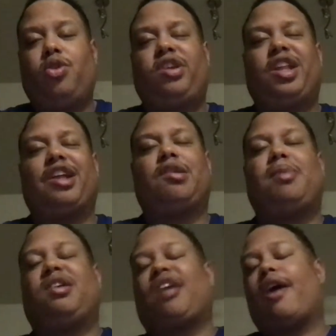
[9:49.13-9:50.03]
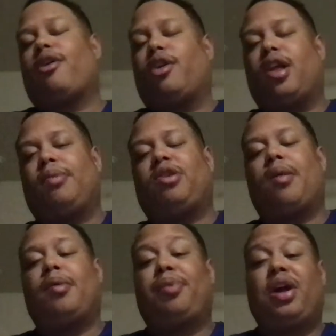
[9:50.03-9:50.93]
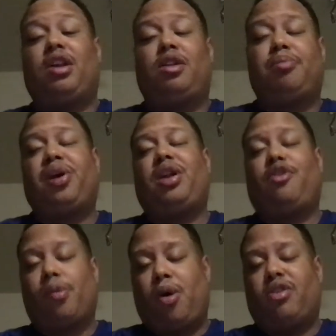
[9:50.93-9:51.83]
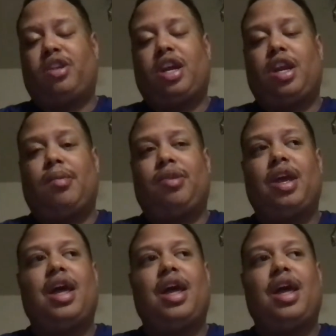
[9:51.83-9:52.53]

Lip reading: see like the big soccer clubs come and play in the football stadiums,